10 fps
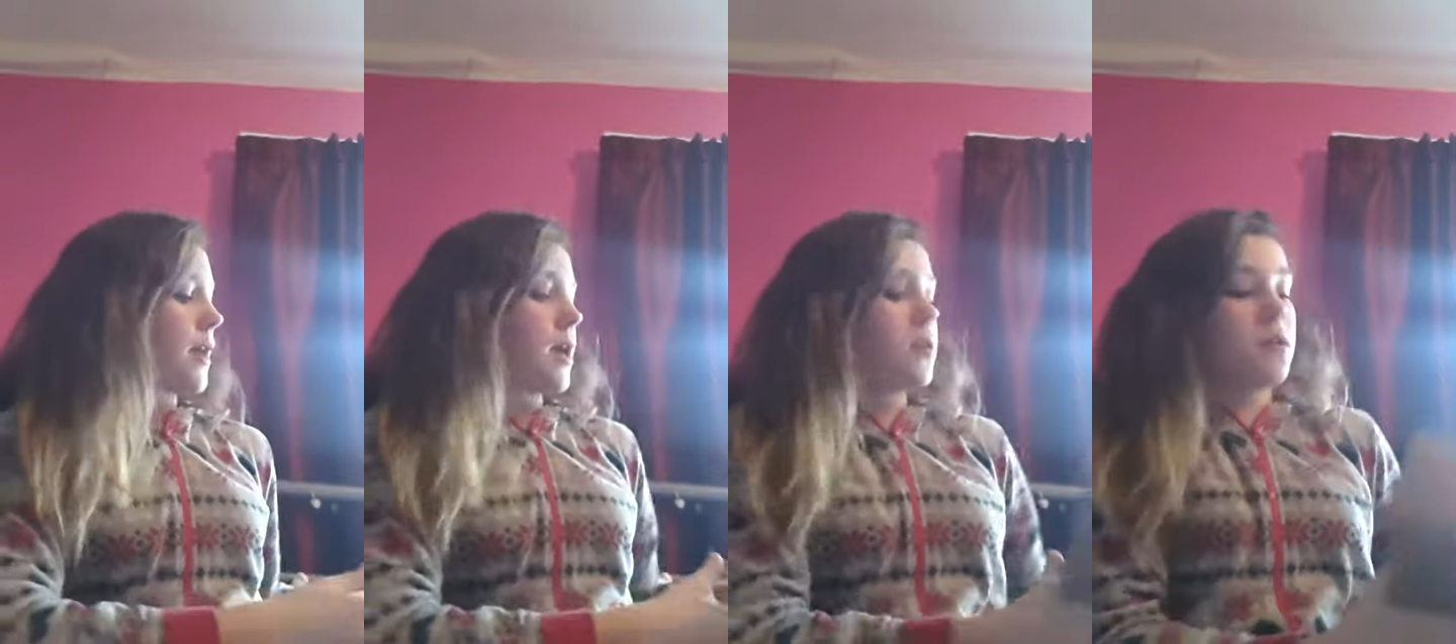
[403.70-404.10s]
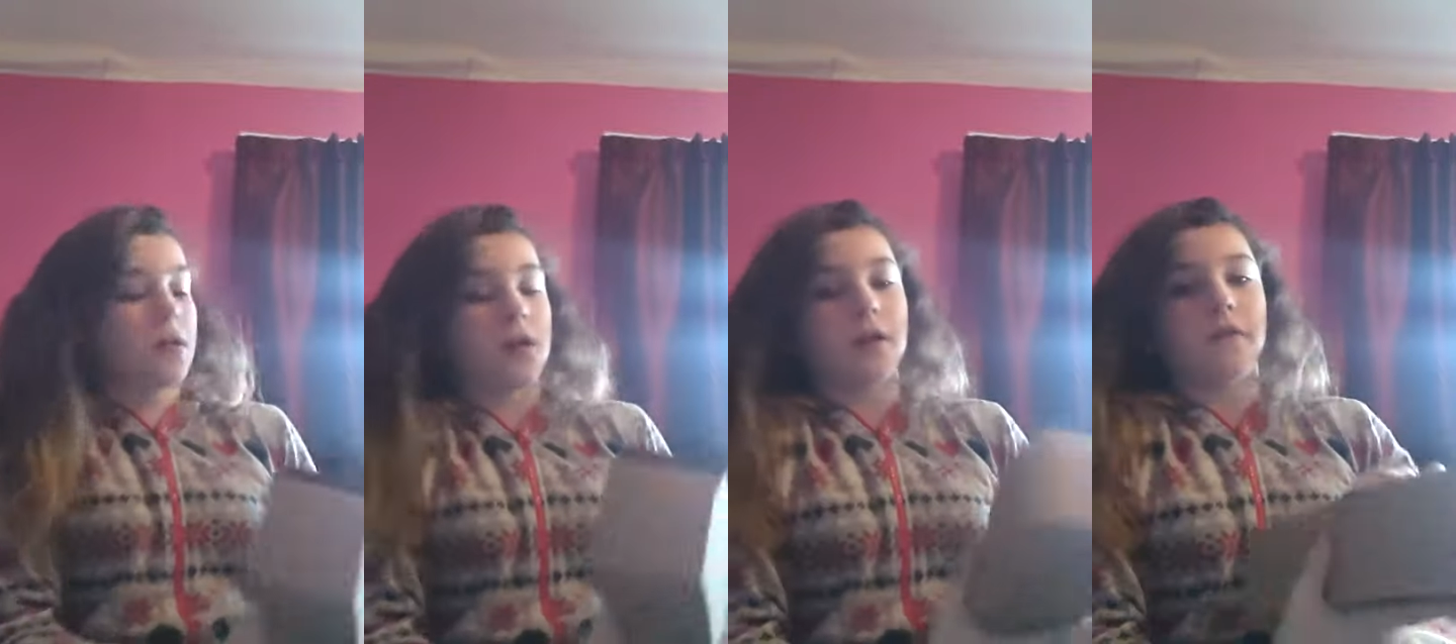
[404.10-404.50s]
Then
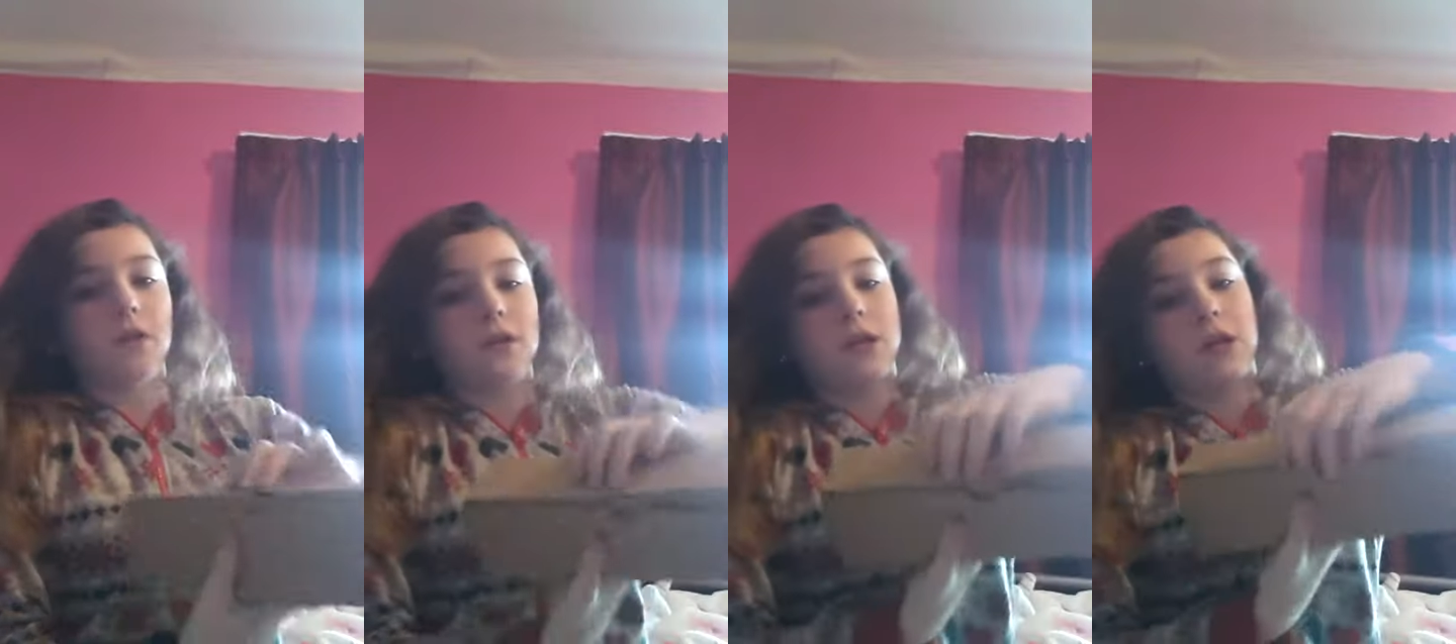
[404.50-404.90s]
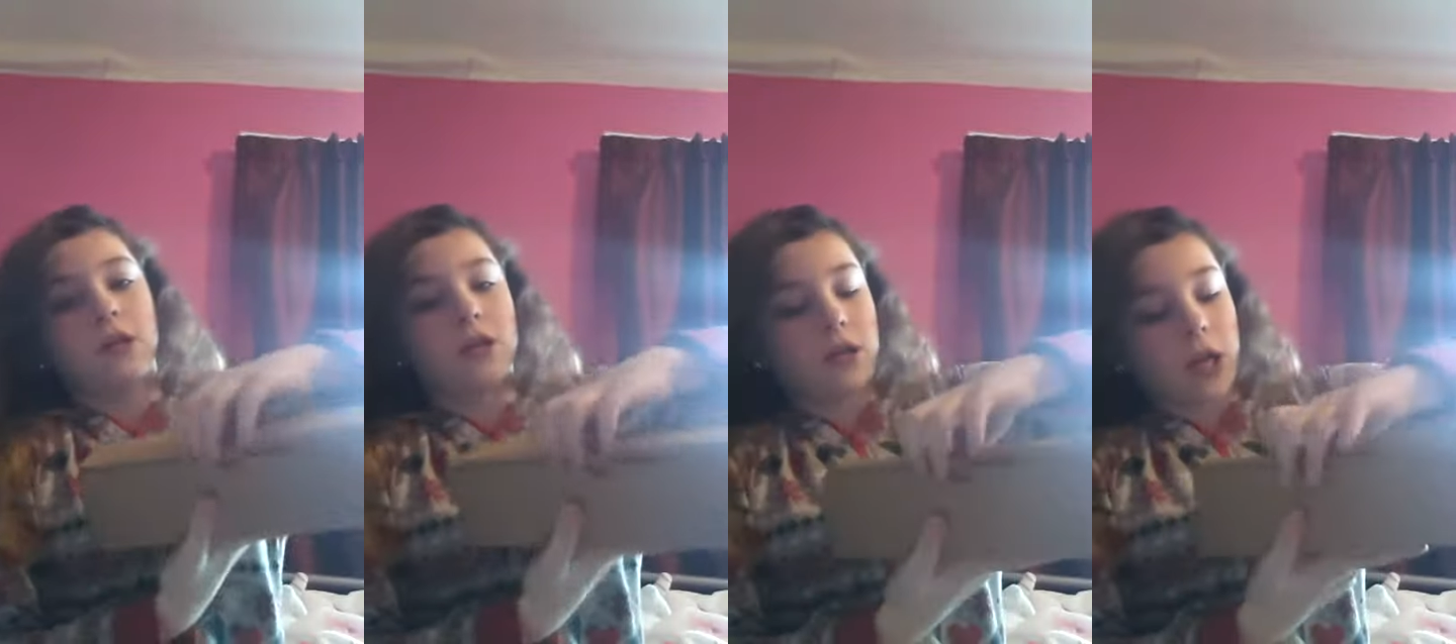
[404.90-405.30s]
I've got
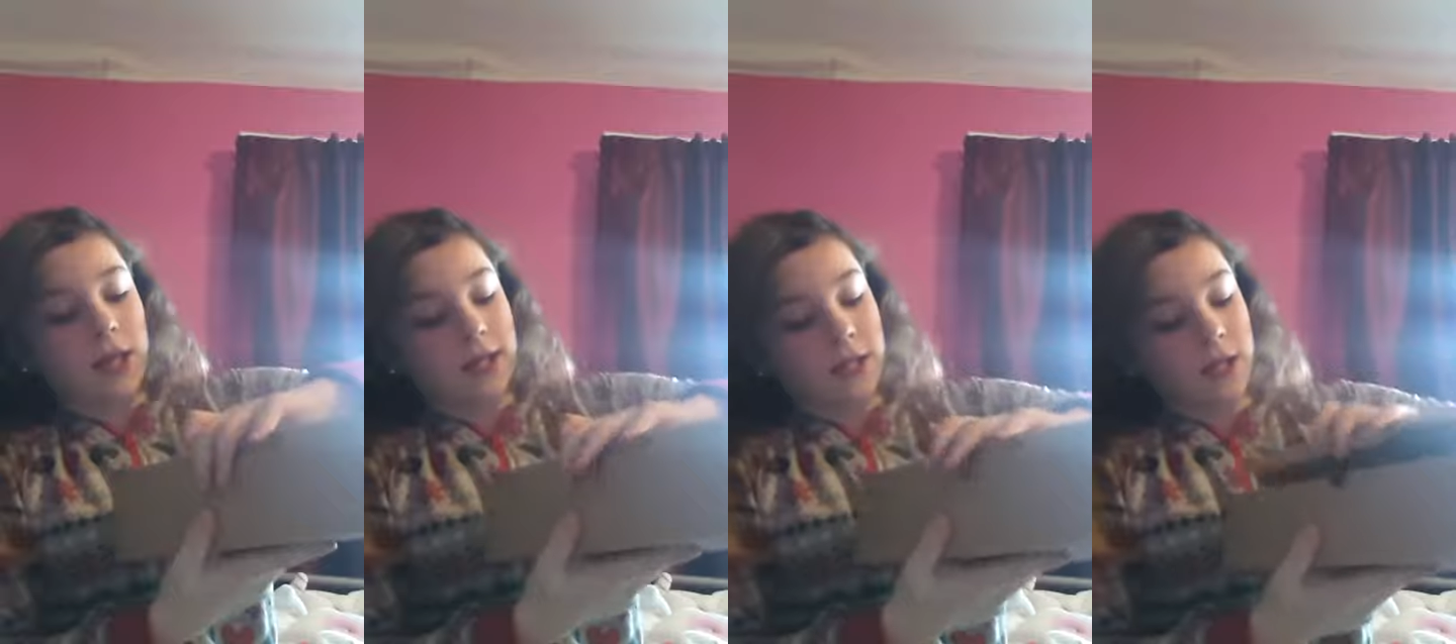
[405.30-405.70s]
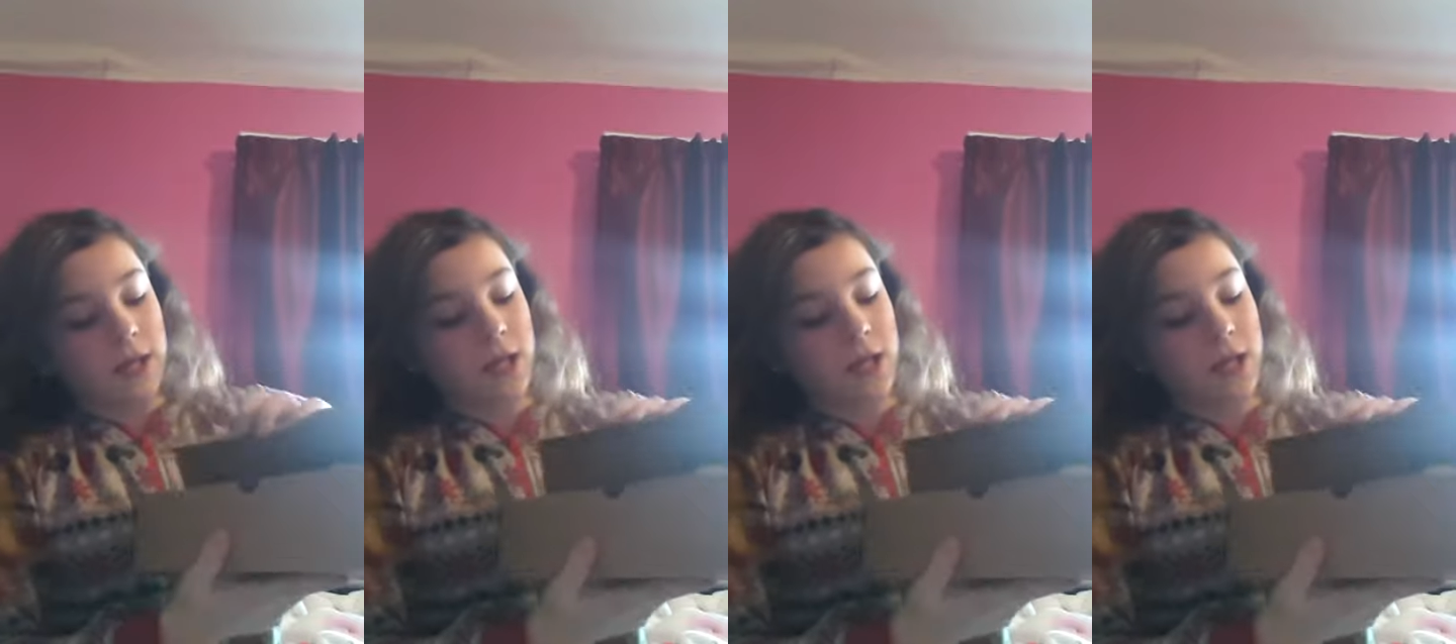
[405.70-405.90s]
this